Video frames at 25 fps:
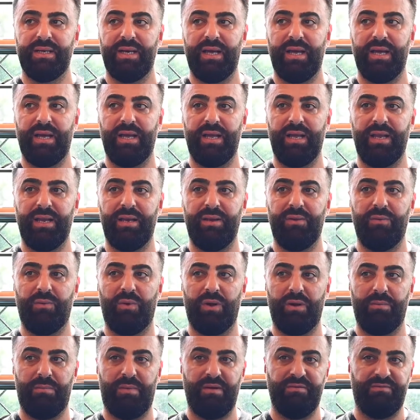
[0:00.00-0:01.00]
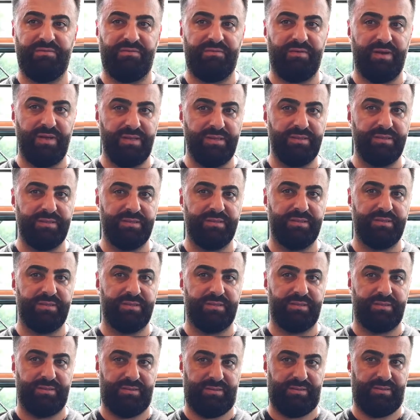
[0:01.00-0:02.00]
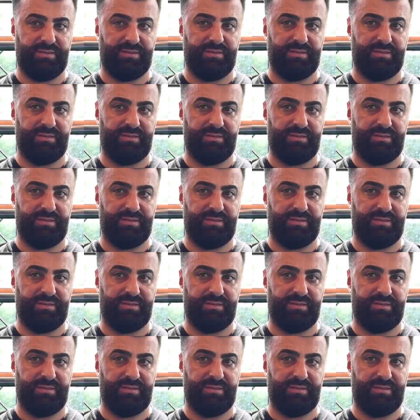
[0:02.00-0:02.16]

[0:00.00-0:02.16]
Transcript: And one of my friends,